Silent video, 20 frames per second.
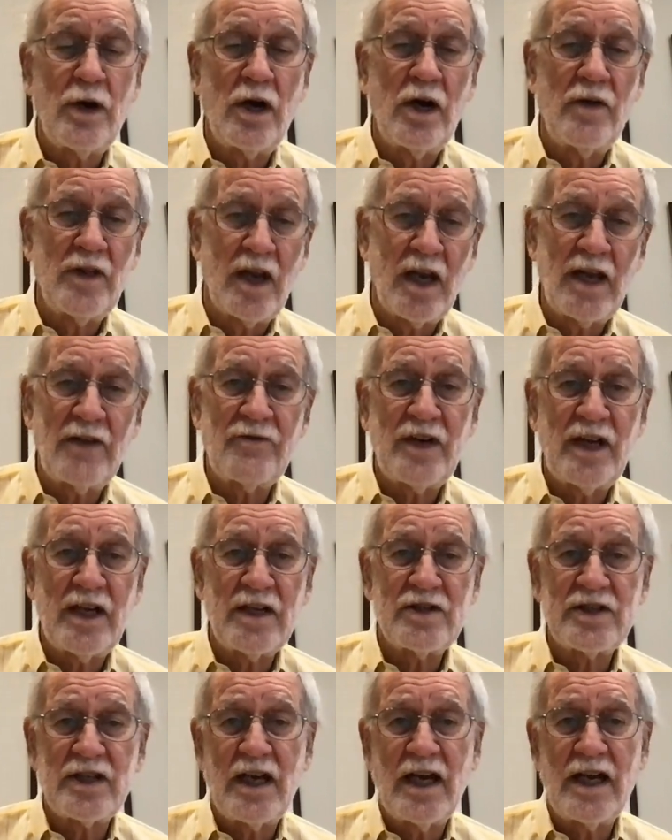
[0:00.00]
on the left-hand
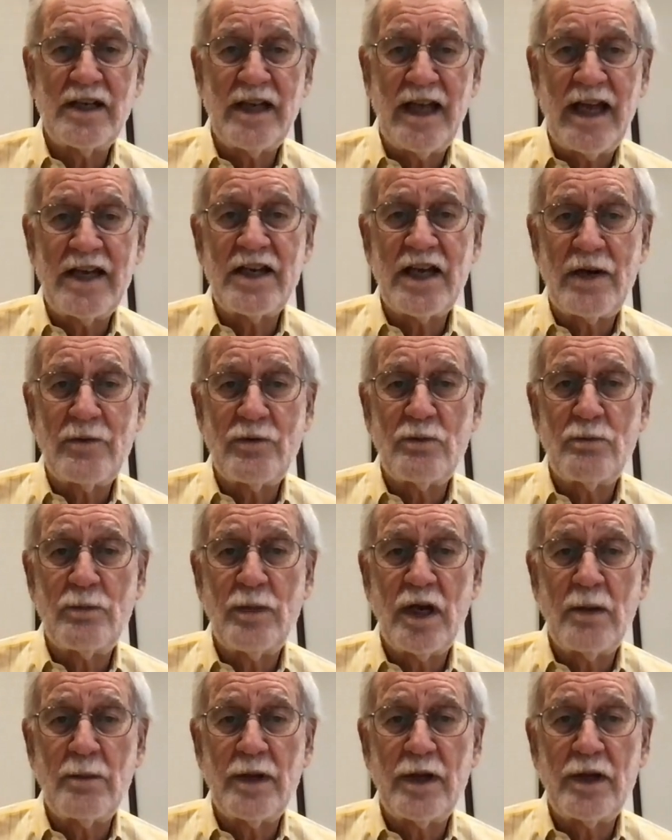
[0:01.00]
side to 800
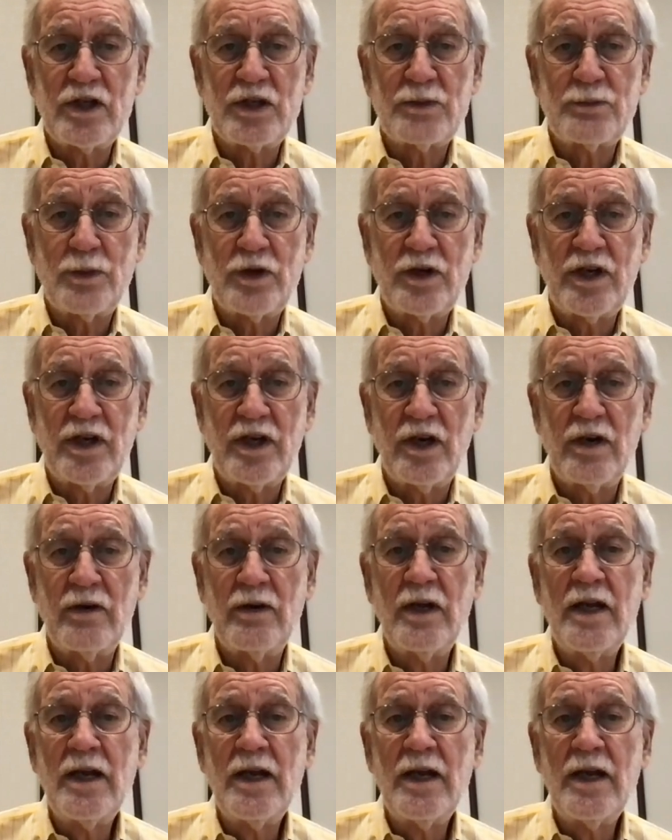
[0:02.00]
millimeters per year,